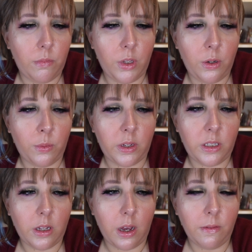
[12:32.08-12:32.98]
the newest
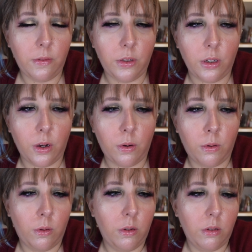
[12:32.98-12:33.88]
stuff,
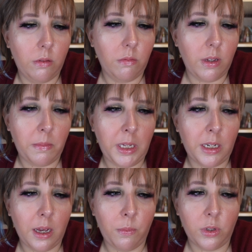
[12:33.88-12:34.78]
so I mean,
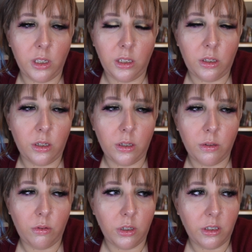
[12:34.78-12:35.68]
I'm willing to
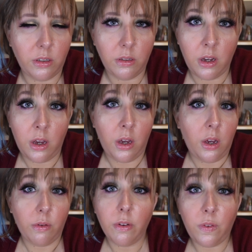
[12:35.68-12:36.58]
just
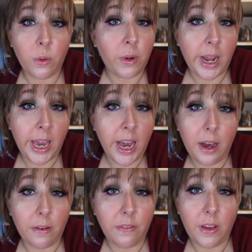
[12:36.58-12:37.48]
review what I
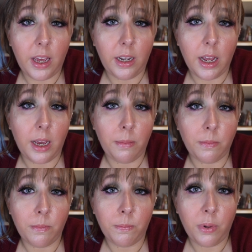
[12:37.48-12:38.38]
have, and
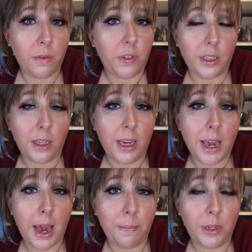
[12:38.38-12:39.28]
I'm perfectly
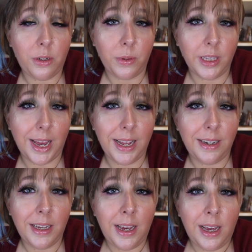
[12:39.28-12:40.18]
happy doing
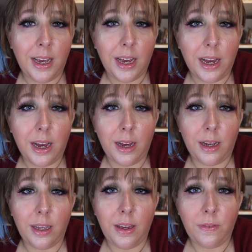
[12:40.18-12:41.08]

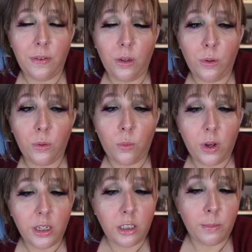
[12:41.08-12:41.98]
that. If you
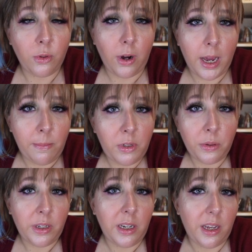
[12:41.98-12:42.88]
want to subscribe,
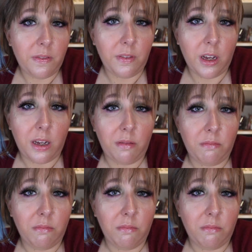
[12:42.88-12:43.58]
do it. If not,